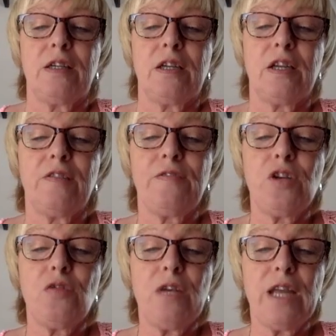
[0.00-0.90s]
If
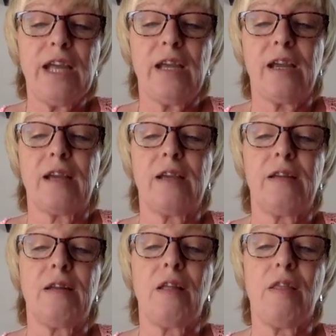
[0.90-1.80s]
you link
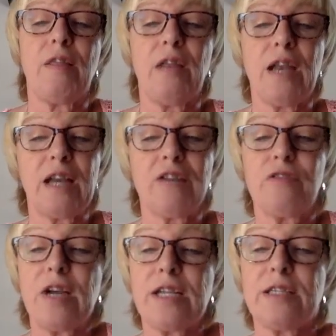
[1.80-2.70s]
the lack of
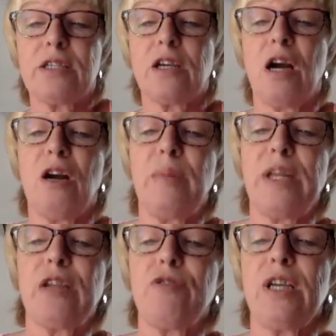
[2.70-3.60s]
rights to
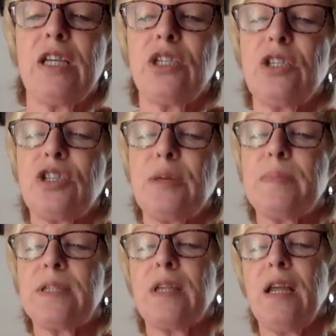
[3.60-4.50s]
cohabiting
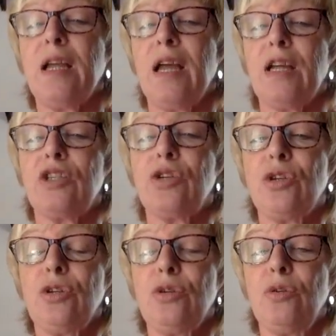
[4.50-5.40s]
relationships
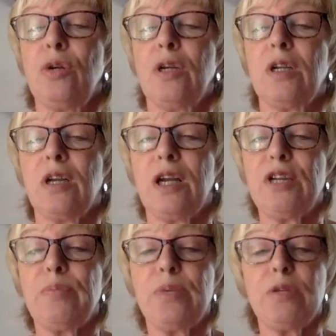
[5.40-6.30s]
to an
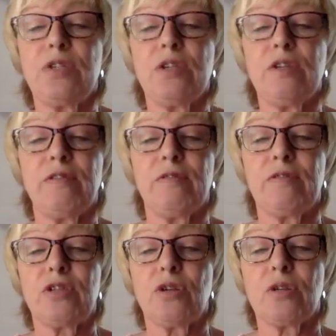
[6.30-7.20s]

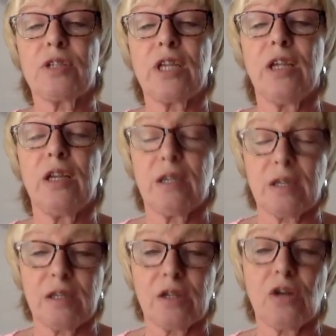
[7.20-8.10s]
abusive,
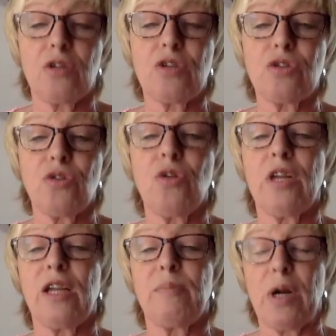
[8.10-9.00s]
toxic,
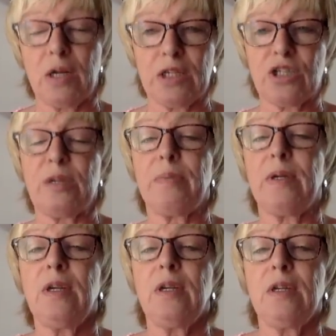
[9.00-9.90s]
controlling partnership,
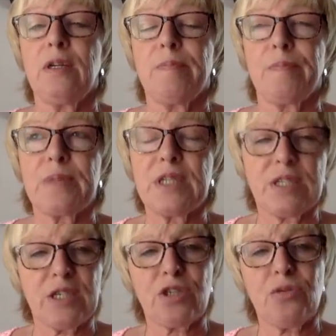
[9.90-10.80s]
the
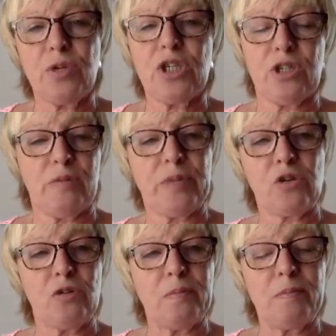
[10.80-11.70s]
situation
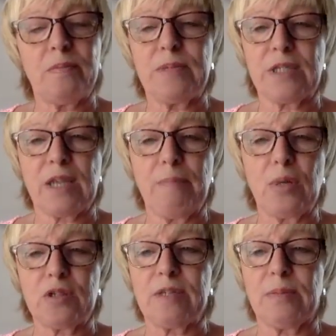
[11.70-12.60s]
becomes
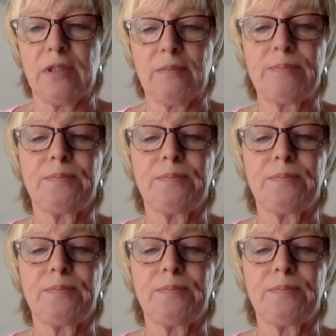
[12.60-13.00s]
impossible.